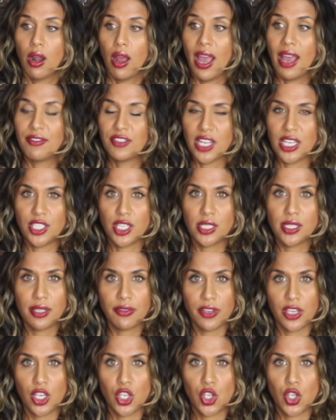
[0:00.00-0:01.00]
have
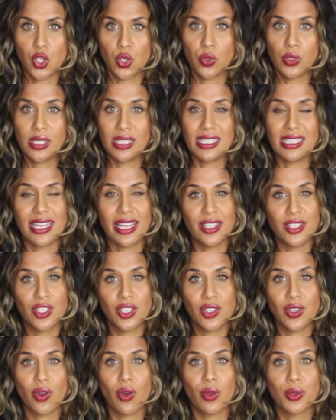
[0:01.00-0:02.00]
digestive issues tend
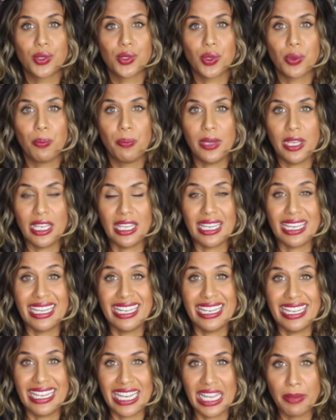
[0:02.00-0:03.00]
to also be
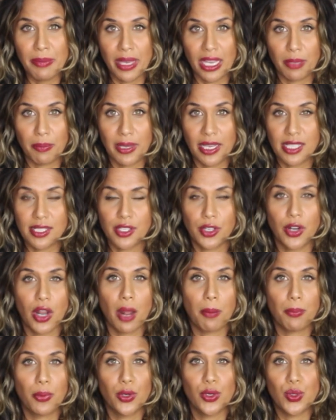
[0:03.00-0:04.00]
anemic because they're
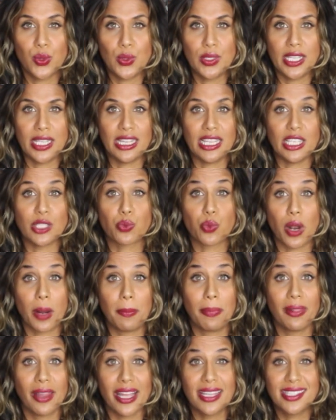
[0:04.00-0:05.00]
not producing these
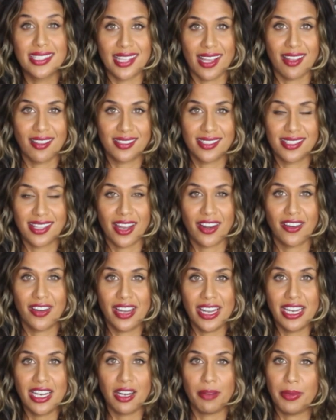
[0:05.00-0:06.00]
red blood cells that are
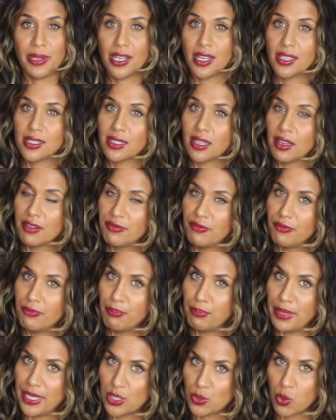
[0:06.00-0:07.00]
needed because of
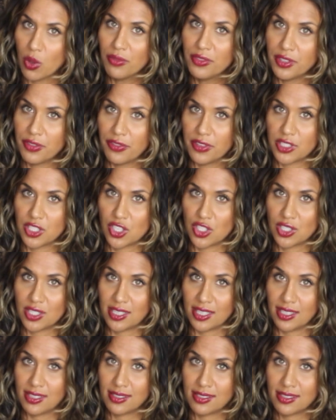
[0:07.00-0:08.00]
B12
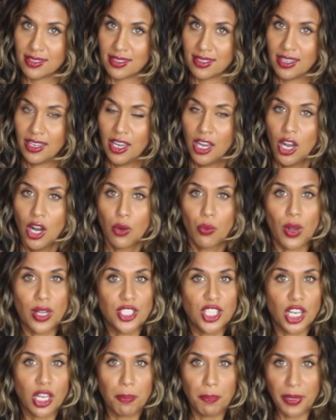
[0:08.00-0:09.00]
deficiencies.
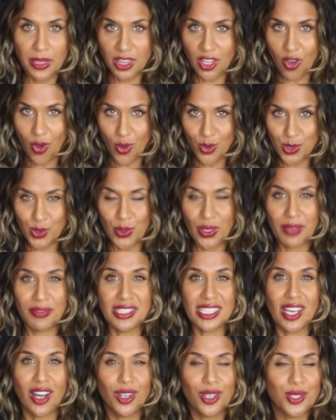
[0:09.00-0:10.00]
Ranjaka Pitta also
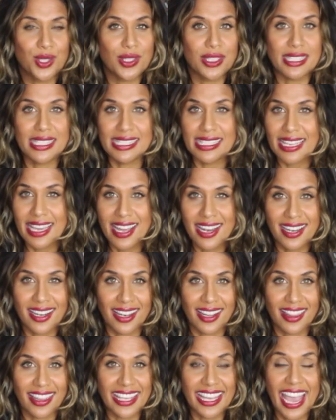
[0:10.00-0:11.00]
gives color to the
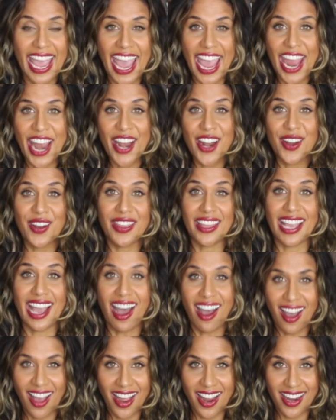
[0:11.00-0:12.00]
skin, the hair, the
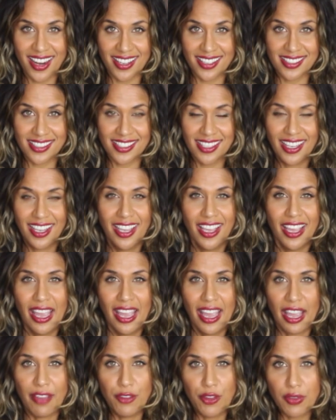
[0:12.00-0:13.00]
eyes.
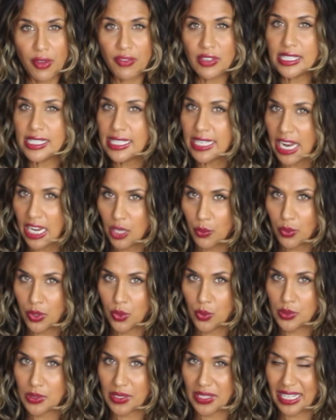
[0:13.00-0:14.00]
If you've ever seen anyone
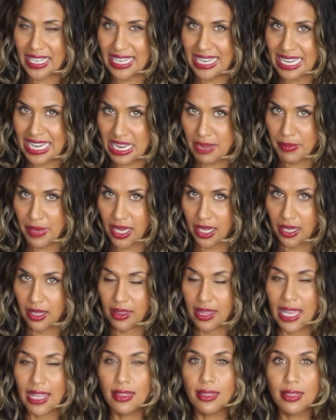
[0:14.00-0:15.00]
who's anemic,
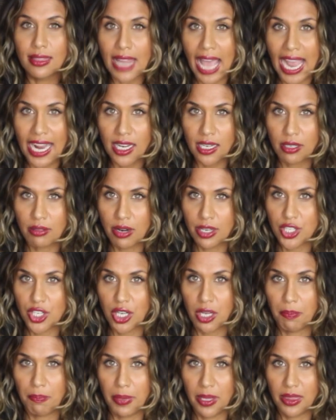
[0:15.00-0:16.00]
they lack
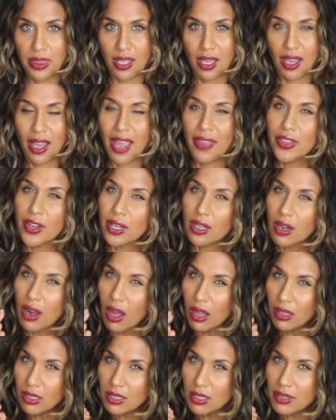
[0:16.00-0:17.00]
Ranjaka Pitta, and their
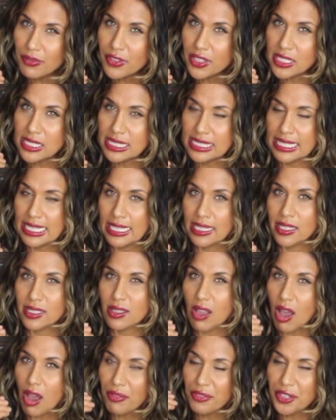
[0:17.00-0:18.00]
color of their skin
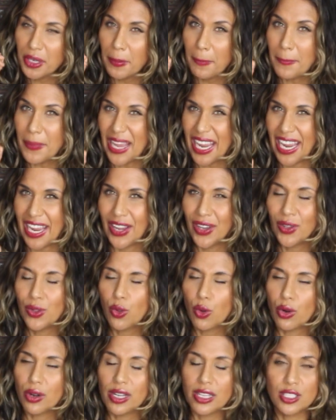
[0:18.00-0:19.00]
is often
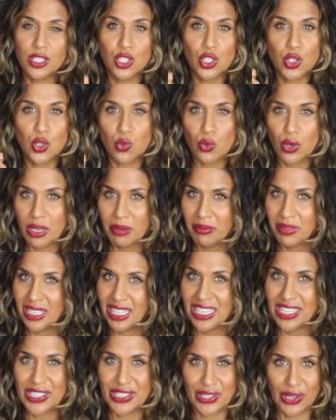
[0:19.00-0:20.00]
pale or
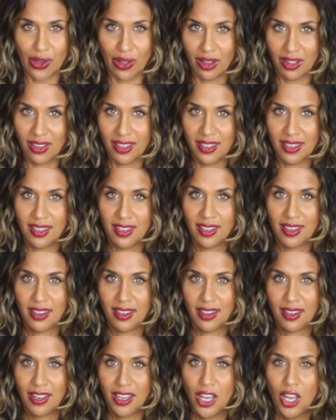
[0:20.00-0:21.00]
extremely dull.
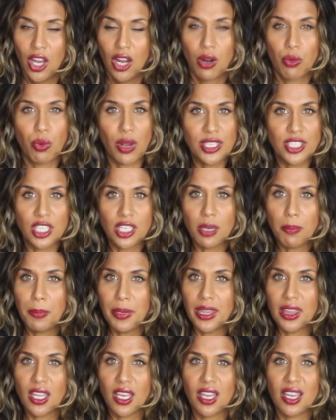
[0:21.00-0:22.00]
Ranjaka
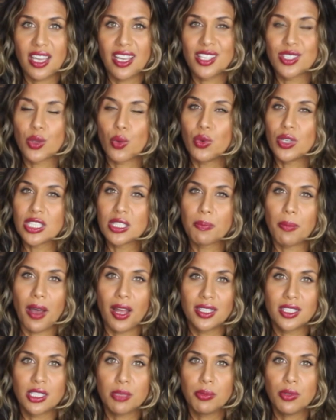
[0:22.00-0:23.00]
Pitta is
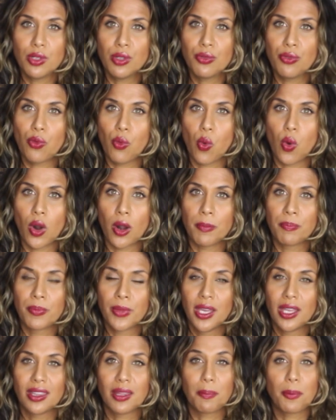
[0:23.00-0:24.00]
responsible for
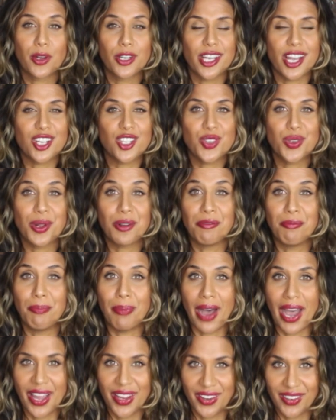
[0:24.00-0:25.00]
the production of
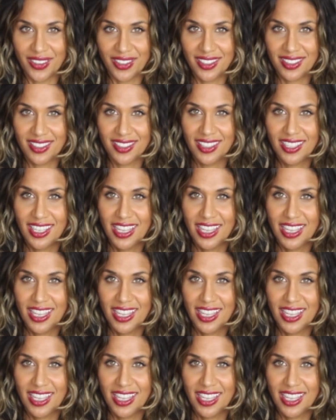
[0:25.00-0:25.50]
bile.